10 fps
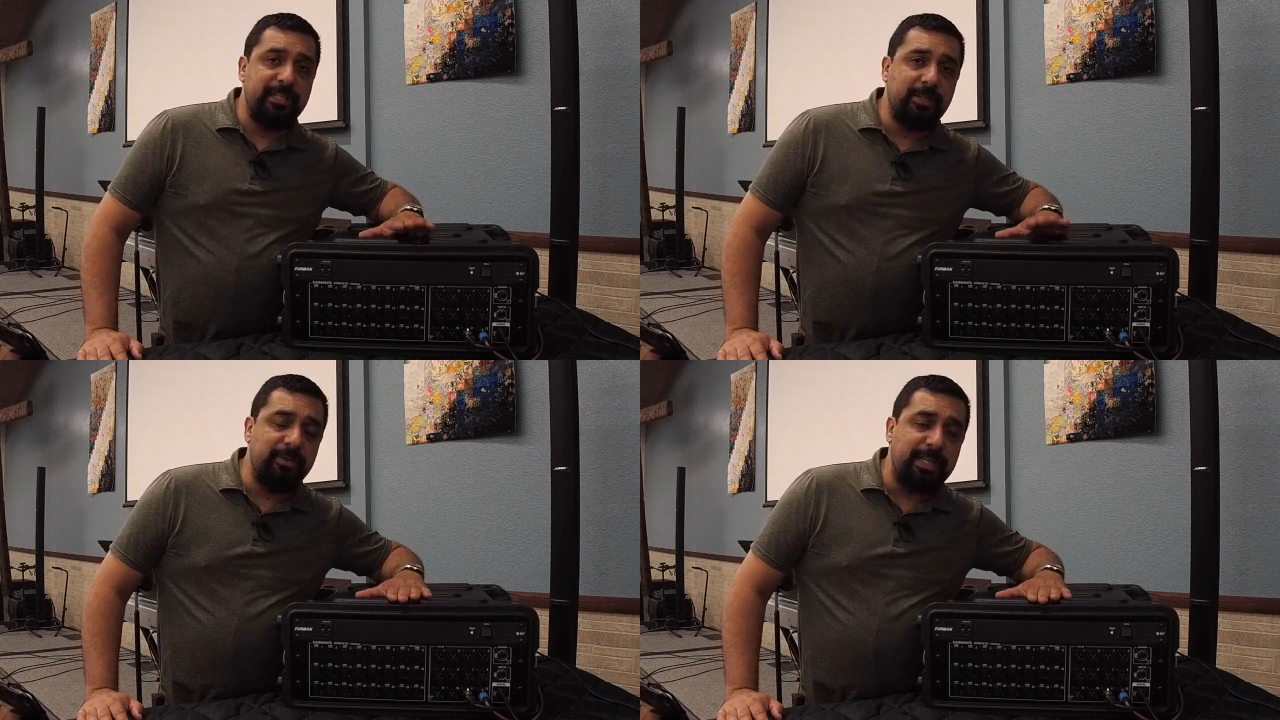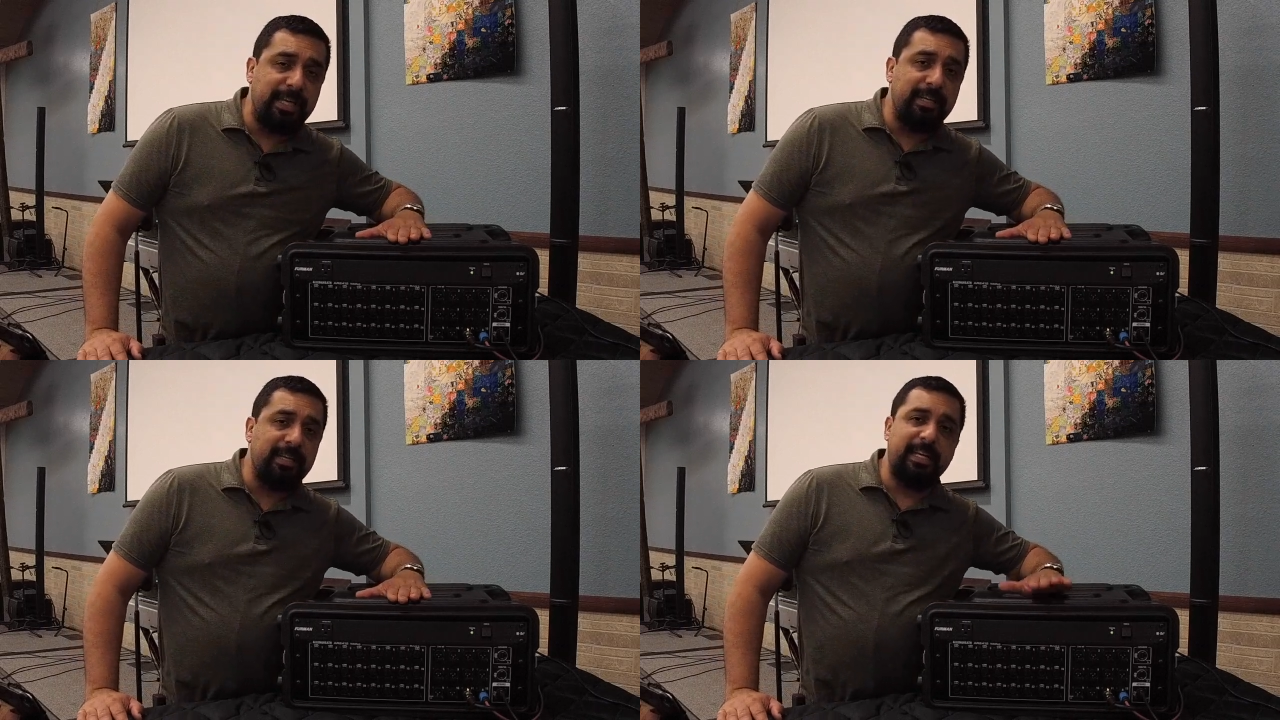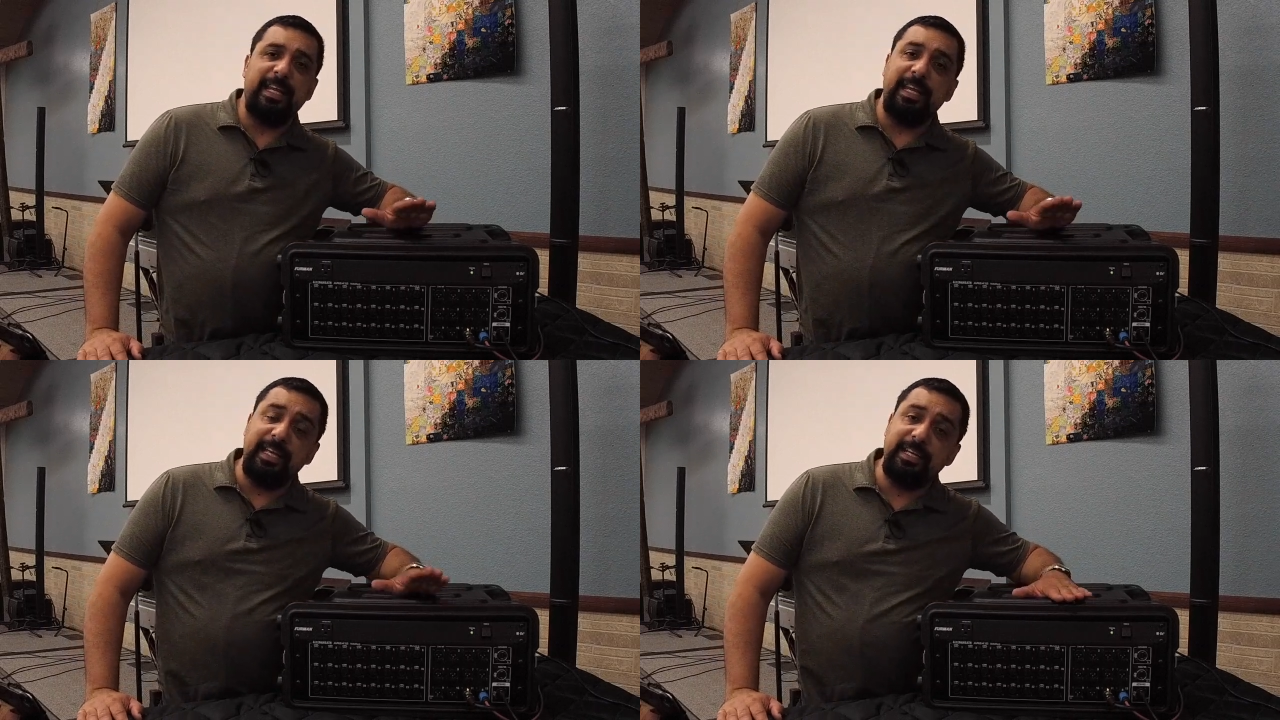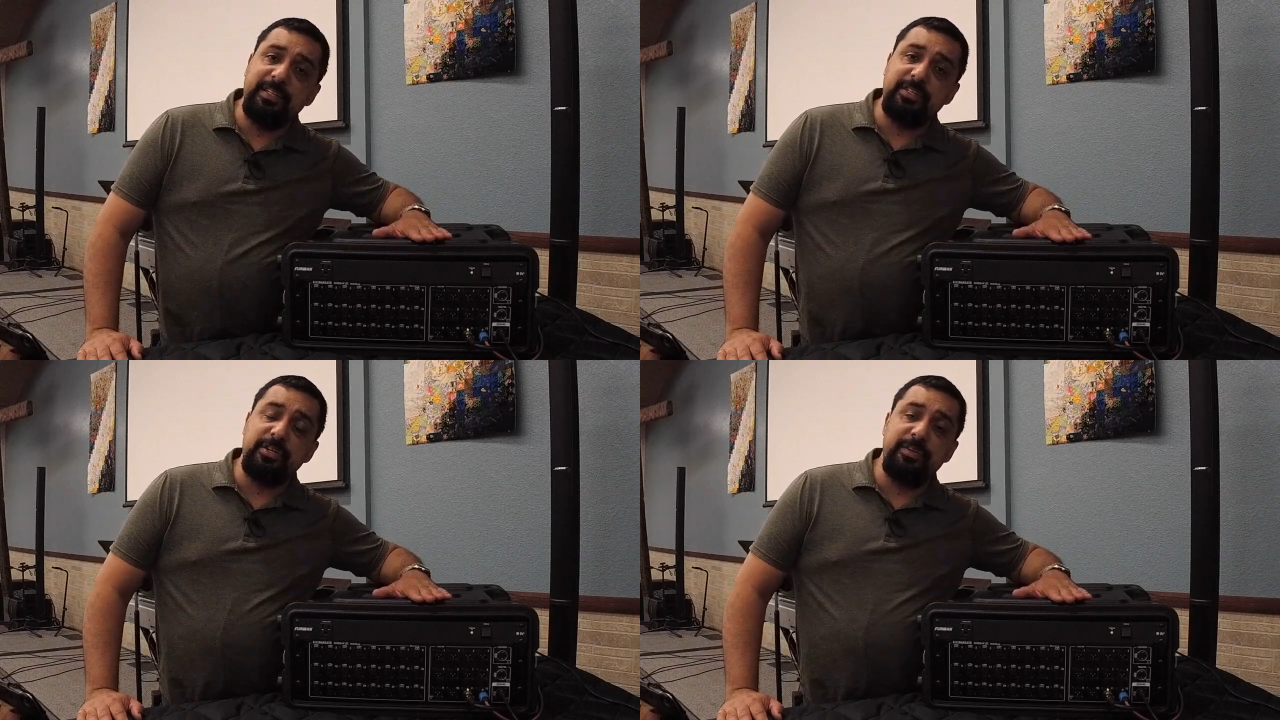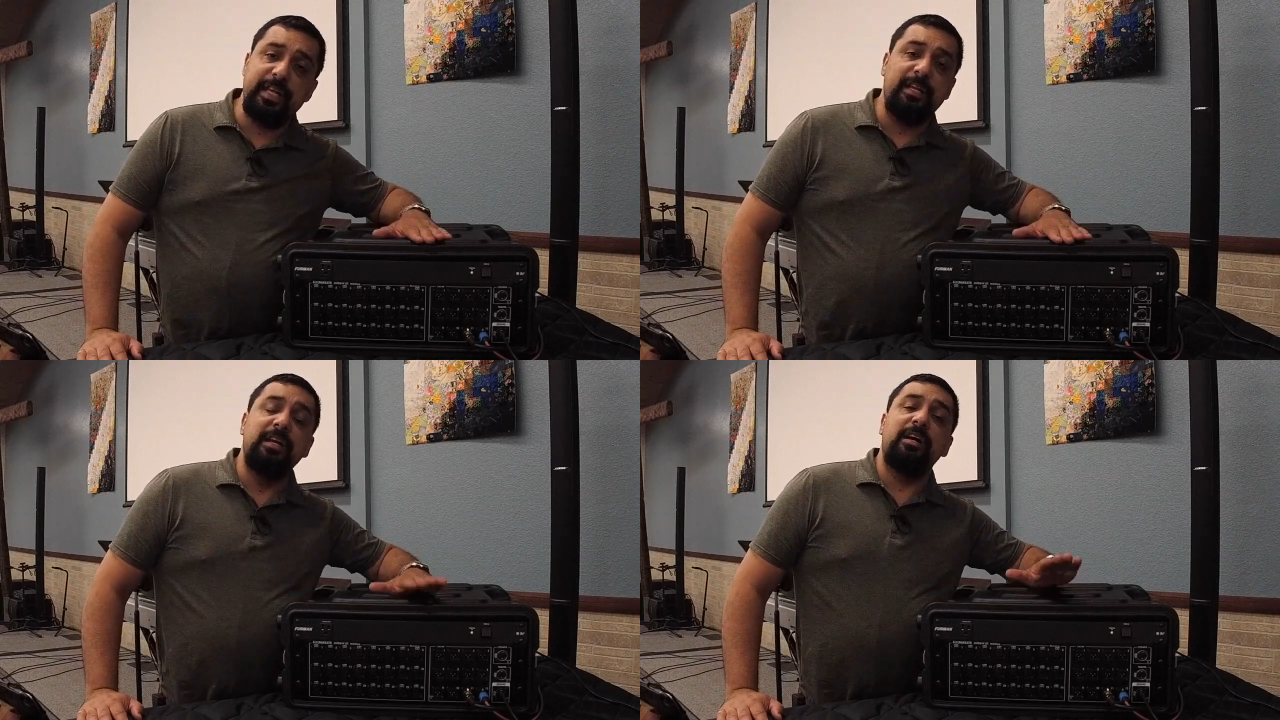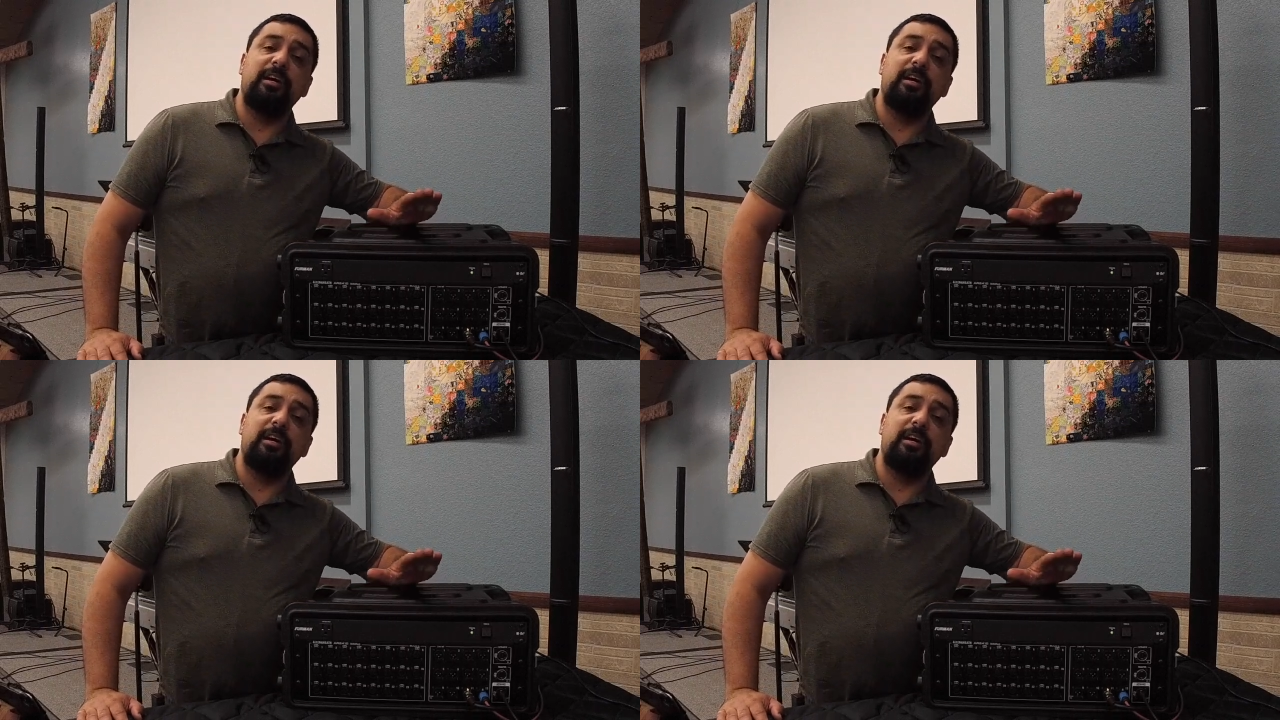located and hidden so that